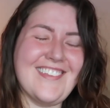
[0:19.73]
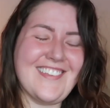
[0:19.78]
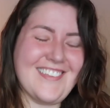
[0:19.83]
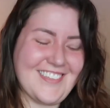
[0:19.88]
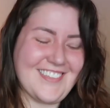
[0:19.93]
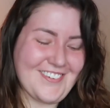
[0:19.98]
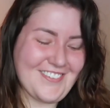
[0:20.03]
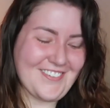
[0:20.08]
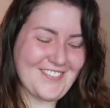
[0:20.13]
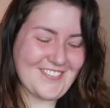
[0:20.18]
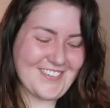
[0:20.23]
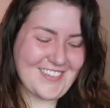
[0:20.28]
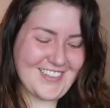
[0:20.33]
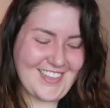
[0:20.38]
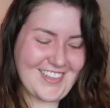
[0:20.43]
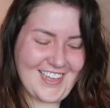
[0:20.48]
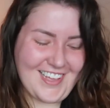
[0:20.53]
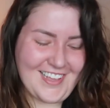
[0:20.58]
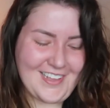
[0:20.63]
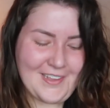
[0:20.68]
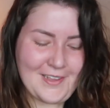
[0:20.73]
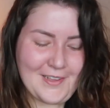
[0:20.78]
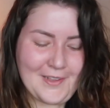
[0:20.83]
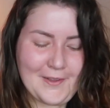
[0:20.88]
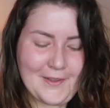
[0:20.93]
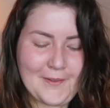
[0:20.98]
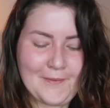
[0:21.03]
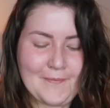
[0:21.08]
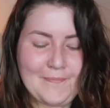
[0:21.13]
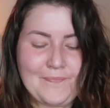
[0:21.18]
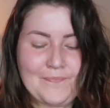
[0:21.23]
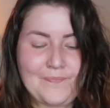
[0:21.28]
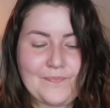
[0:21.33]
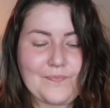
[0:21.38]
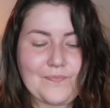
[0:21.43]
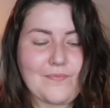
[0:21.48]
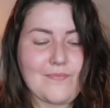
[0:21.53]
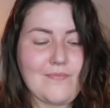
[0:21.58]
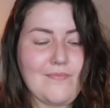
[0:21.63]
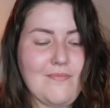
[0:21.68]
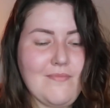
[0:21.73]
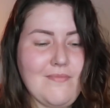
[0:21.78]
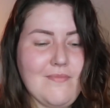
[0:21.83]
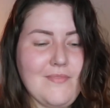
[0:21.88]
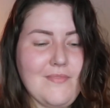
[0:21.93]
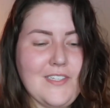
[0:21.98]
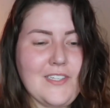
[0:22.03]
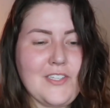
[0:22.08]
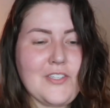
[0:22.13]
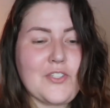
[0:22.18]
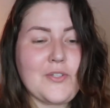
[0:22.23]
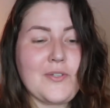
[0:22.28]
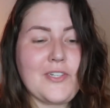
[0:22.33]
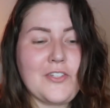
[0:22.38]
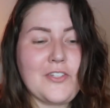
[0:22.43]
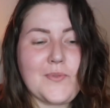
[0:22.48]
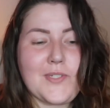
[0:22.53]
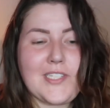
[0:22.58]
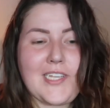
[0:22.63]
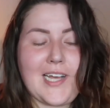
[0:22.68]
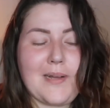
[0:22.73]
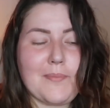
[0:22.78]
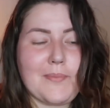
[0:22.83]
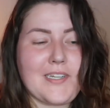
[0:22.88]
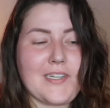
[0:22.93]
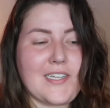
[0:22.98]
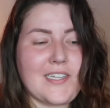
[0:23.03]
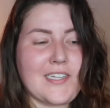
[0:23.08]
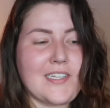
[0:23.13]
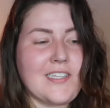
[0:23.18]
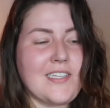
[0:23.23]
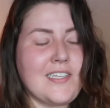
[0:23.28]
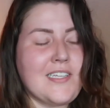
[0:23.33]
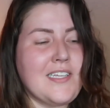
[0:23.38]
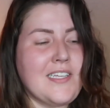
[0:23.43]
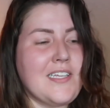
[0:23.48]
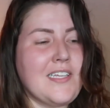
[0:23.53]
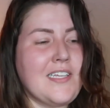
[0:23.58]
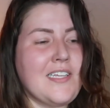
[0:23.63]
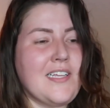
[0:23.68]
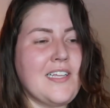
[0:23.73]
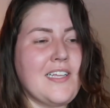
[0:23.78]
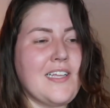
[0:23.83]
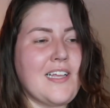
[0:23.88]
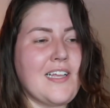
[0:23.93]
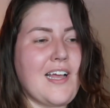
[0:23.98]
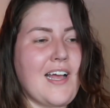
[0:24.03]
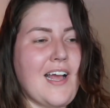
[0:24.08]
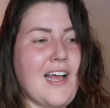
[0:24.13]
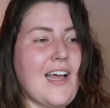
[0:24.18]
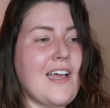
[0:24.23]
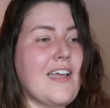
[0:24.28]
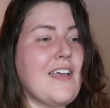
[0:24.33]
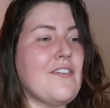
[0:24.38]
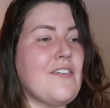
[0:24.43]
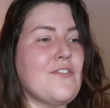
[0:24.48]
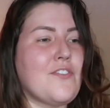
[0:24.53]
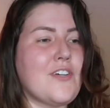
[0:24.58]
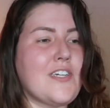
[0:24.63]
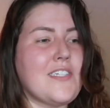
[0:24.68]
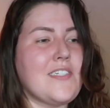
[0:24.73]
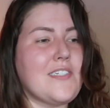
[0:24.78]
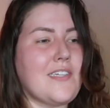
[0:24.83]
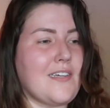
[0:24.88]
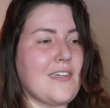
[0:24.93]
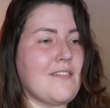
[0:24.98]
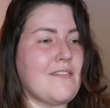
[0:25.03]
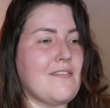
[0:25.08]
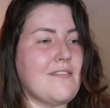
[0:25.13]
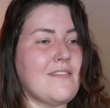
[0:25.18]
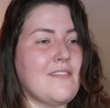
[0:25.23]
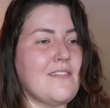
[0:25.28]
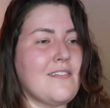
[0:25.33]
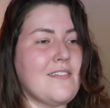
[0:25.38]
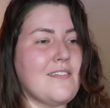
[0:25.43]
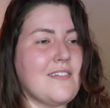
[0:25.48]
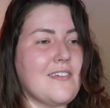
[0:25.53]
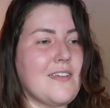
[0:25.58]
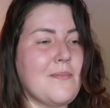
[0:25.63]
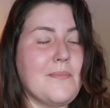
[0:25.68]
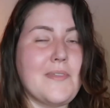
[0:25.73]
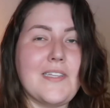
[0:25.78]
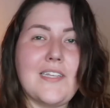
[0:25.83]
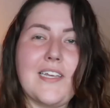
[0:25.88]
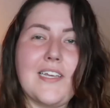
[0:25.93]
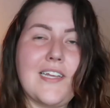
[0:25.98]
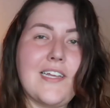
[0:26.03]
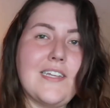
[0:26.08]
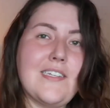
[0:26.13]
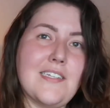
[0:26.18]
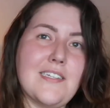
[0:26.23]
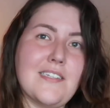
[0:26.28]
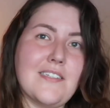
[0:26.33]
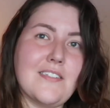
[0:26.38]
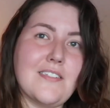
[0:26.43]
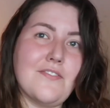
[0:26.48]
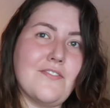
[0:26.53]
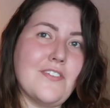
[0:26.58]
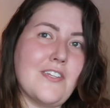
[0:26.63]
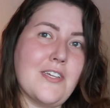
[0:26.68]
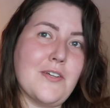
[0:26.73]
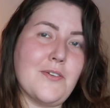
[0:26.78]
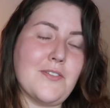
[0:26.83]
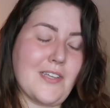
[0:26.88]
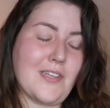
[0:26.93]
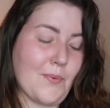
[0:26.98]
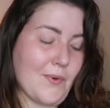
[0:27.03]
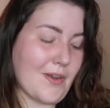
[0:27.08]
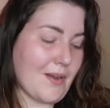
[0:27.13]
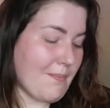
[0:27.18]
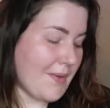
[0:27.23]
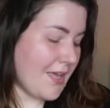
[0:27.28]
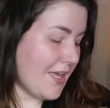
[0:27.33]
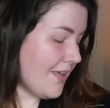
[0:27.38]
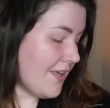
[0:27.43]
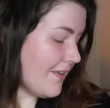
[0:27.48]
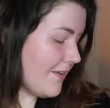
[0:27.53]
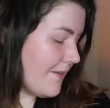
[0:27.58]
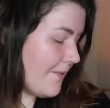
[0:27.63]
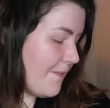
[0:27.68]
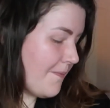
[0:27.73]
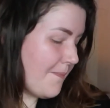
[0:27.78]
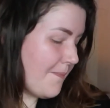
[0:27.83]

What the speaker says: You ever feel that? So here's what's happening. I have written down a million ideas of videos I want to make.